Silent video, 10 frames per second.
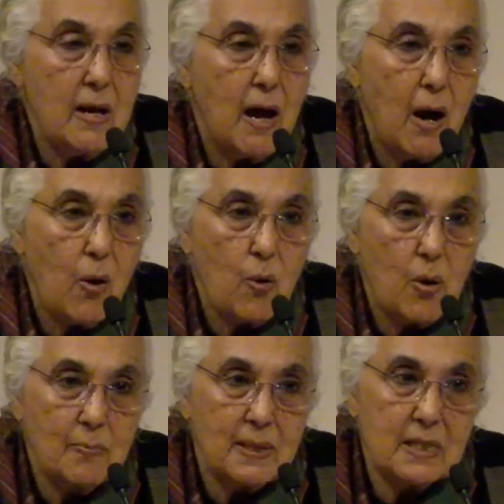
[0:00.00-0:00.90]
now
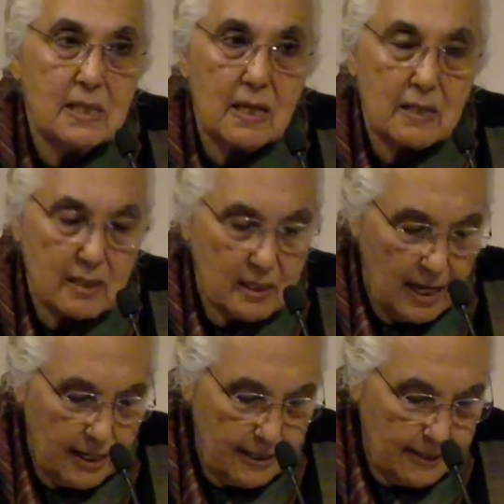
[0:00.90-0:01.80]
be set
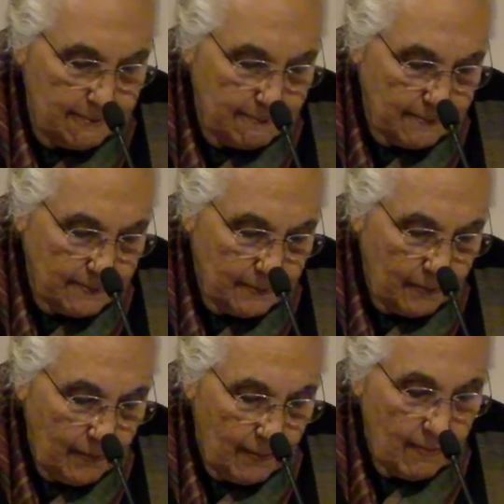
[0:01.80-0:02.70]
aside.
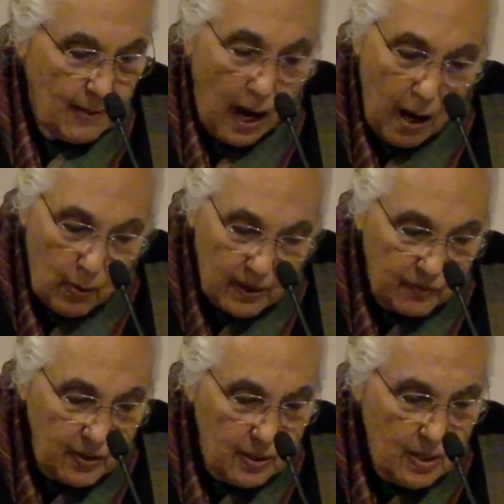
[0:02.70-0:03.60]

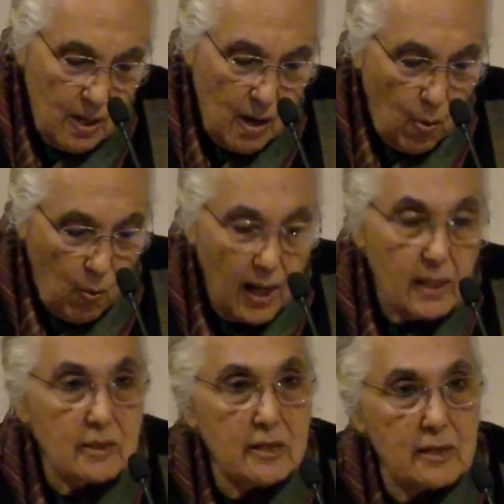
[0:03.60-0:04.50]
However,
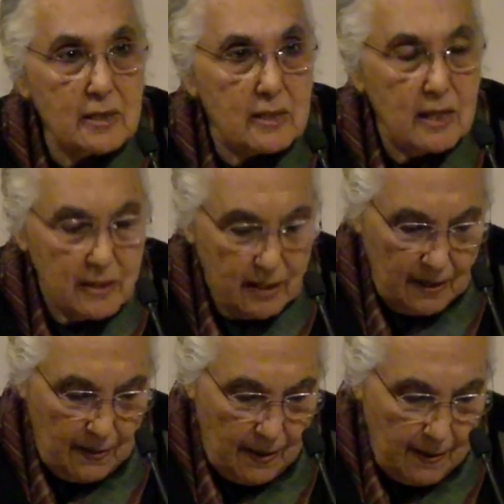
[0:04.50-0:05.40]
whilst
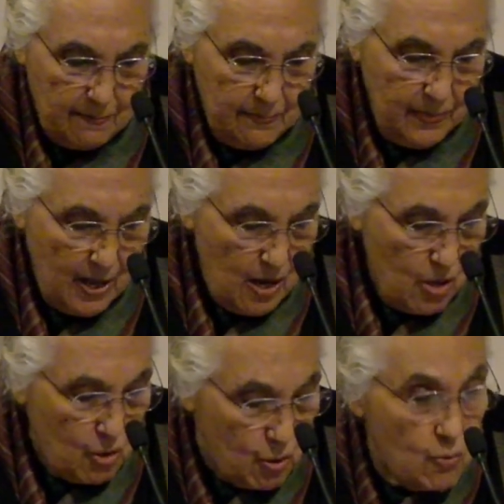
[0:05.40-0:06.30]
assessing them,
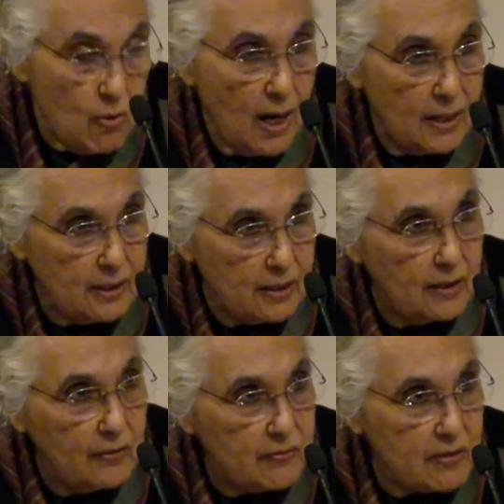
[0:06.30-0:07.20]
new
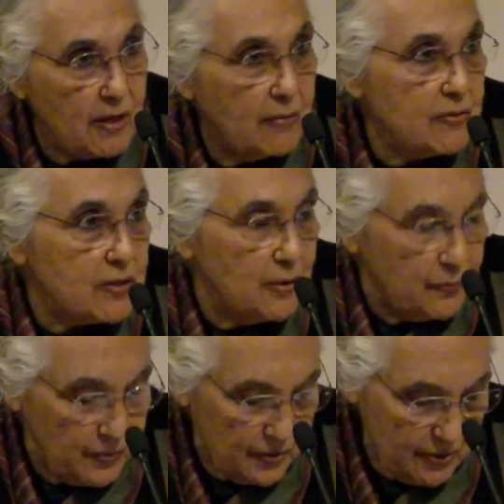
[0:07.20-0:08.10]
ideas have
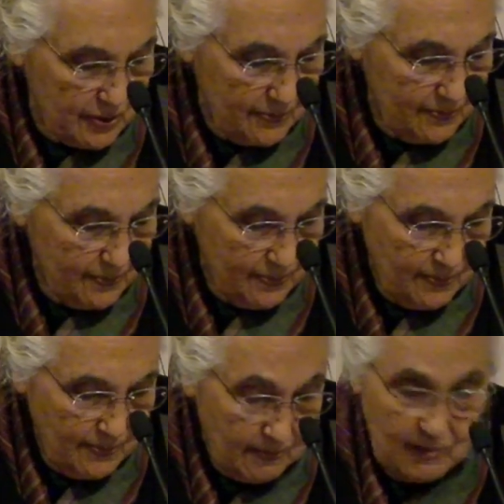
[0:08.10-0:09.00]
surfaced.
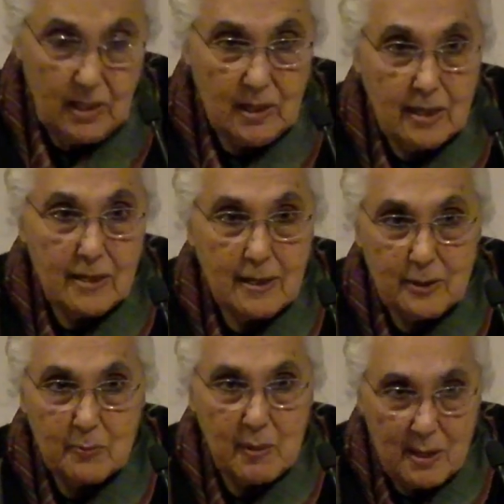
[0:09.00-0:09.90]
And certainly that
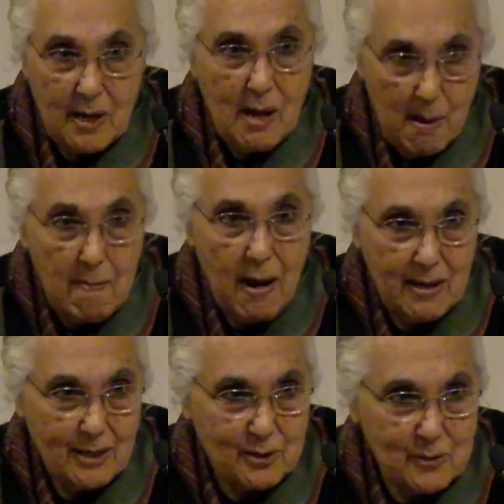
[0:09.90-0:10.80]
has been my
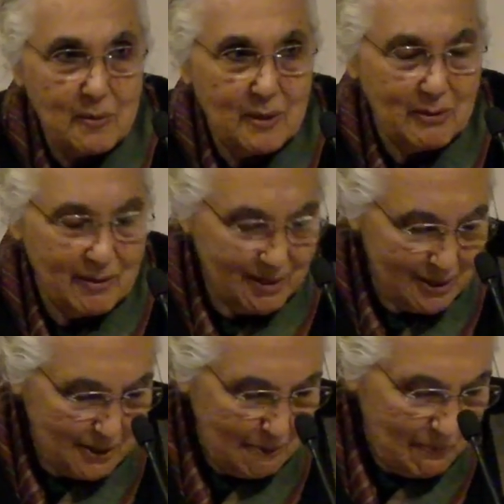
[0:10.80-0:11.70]

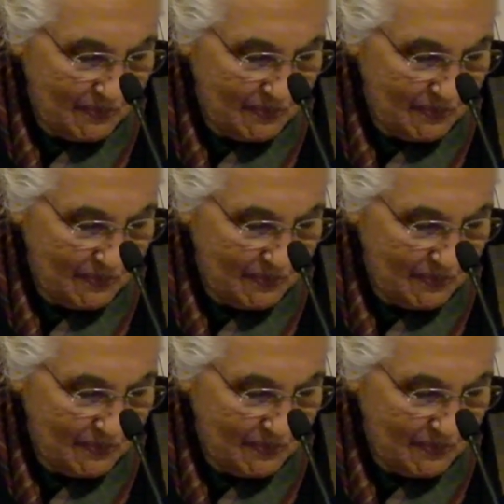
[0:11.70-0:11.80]
experience.